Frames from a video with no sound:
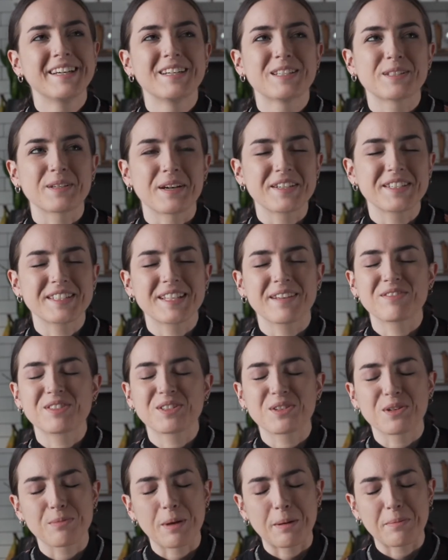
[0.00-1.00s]
So I just have to
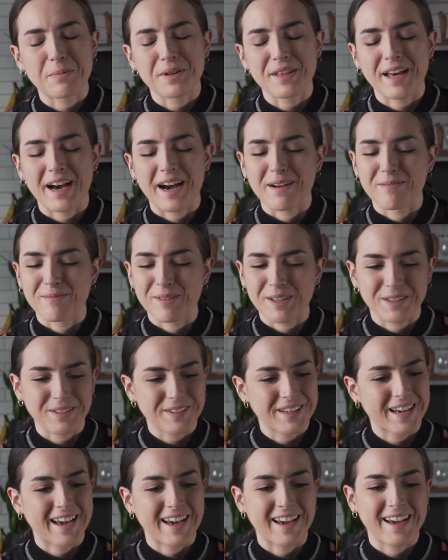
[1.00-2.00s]
remember that. I'm like,
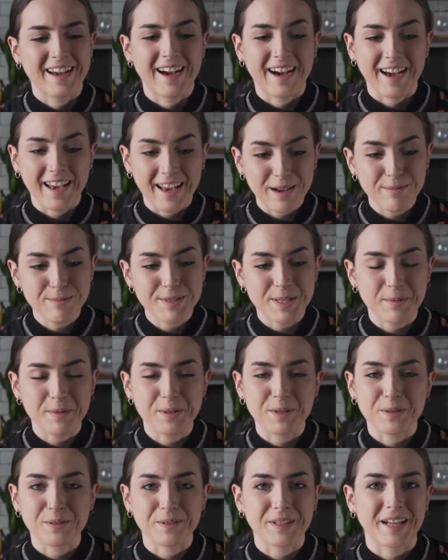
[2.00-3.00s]
okay, I am
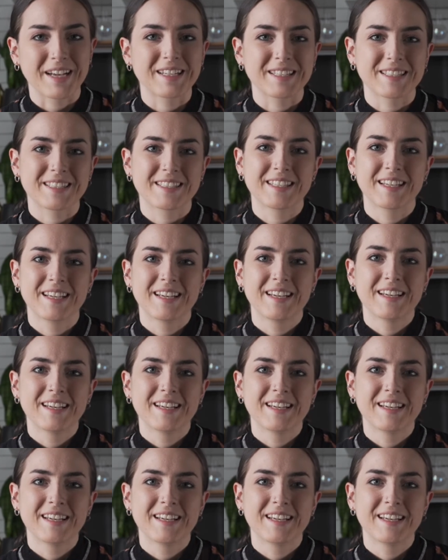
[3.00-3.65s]
someone who likes